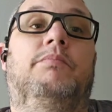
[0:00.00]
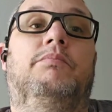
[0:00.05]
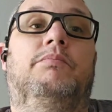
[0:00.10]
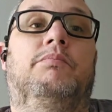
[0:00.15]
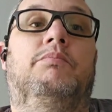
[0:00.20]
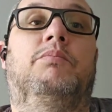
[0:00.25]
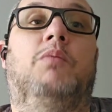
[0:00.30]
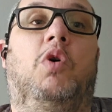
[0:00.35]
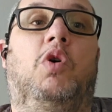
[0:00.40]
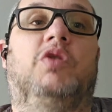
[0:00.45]

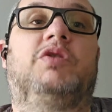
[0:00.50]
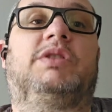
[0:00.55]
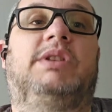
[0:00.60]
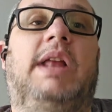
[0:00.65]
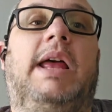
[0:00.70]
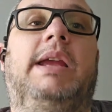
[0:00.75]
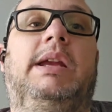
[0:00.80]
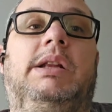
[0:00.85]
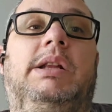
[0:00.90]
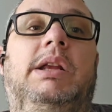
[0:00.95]
most
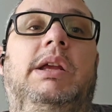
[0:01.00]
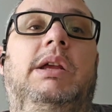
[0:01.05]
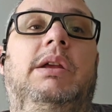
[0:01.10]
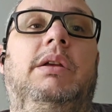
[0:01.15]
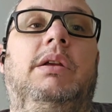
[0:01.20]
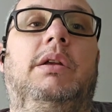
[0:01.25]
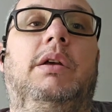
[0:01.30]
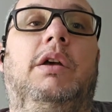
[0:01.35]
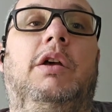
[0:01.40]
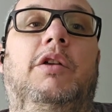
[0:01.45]

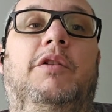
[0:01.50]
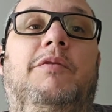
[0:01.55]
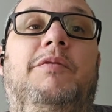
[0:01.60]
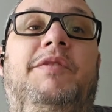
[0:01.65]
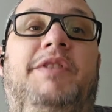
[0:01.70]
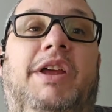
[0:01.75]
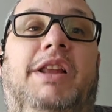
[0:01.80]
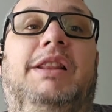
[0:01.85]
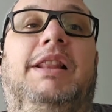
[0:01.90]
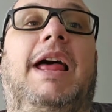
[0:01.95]
likely
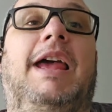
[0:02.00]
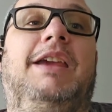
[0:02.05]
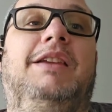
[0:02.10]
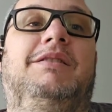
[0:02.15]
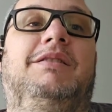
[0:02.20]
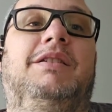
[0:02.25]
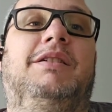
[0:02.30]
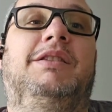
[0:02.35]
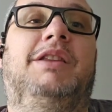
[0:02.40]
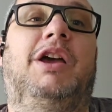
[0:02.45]
the
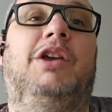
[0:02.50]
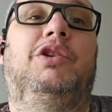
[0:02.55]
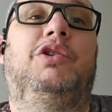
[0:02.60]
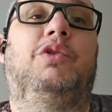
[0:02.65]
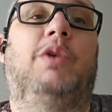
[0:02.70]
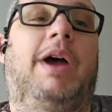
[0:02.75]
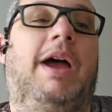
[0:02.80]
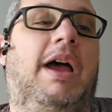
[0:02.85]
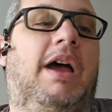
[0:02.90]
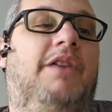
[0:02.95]
light that
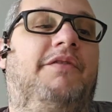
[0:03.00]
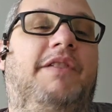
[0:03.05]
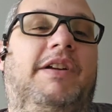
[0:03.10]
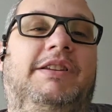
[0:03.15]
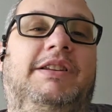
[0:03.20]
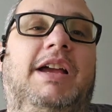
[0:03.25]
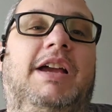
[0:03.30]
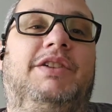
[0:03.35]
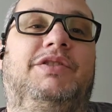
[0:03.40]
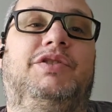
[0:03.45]
you have
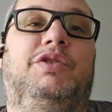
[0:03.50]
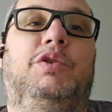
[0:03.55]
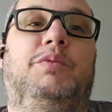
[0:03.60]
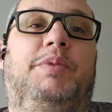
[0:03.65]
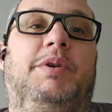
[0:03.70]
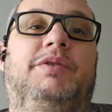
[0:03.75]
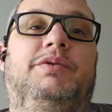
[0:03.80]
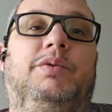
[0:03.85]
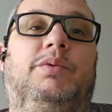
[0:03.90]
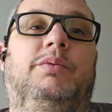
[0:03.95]
attached to your
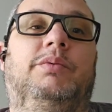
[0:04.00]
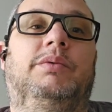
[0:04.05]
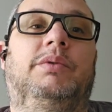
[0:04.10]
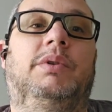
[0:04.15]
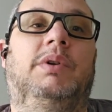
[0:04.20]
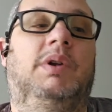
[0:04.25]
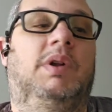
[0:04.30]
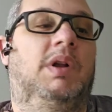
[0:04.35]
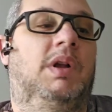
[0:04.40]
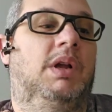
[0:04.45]
pistol.
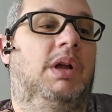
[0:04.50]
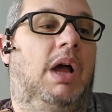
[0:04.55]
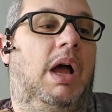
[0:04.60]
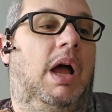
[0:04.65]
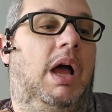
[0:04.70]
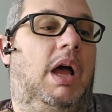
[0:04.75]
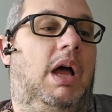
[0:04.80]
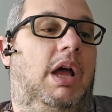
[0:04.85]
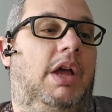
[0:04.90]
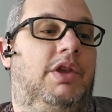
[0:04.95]

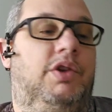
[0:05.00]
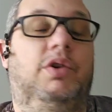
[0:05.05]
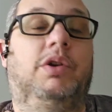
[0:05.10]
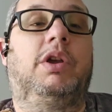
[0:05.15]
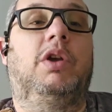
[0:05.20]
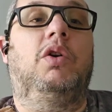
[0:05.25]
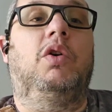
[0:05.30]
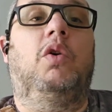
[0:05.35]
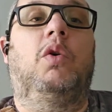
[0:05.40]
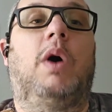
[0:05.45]
You
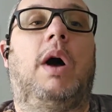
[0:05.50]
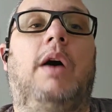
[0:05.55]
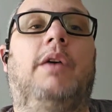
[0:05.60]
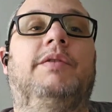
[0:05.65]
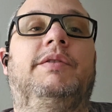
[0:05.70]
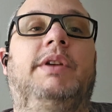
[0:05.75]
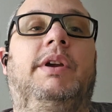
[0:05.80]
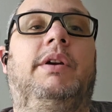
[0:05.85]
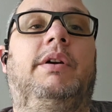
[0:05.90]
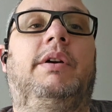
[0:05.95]
can go
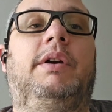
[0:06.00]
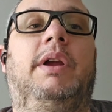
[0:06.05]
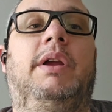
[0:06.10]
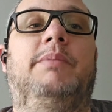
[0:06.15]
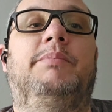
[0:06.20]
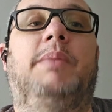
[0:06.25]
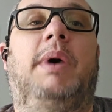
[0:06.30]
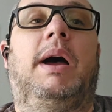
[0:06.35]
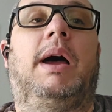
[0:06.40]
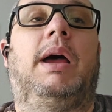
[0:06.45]
out there
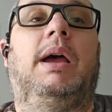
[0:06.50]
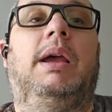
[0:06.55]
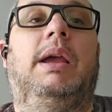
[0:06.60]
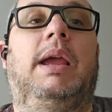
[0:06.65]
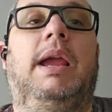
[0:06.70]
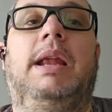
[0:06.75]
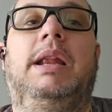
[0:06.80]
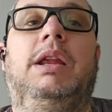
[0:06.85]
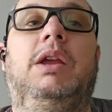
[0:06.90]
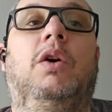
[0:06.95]
and buy
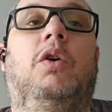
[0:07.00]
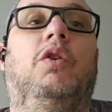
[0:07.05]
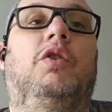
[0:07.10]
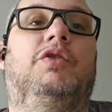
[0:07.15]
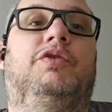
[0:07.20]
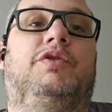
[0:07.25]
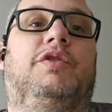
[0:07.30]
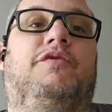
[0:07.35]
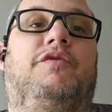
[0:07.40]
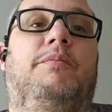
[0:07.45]
any
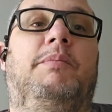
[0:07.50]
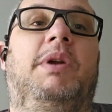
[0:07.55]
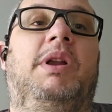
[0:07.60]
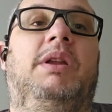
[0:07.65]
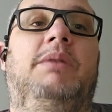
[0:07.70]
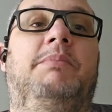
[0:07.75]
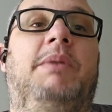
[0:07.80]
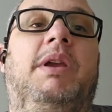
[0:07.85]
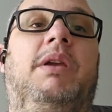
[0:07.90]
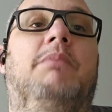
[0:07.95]
holster from
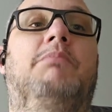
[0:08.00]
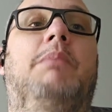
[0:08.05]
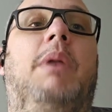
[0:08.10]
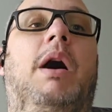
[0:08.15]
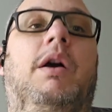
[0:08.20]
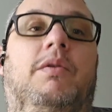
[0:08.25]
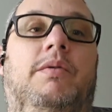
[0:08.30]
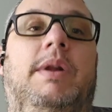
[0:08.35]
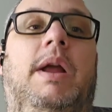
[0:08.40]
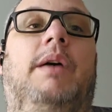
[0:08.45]
any make and
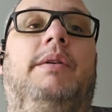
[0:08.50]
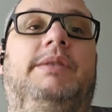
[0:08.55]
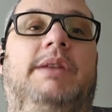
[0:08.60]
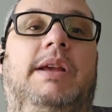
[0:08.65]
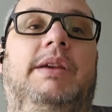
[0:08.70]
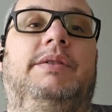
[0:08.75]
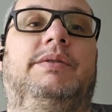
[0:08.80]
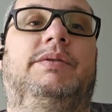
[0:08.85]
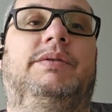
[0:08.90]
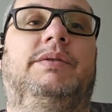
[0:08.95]
model
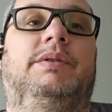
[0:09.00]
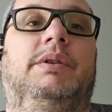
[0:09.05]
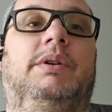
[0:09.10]
nowadays.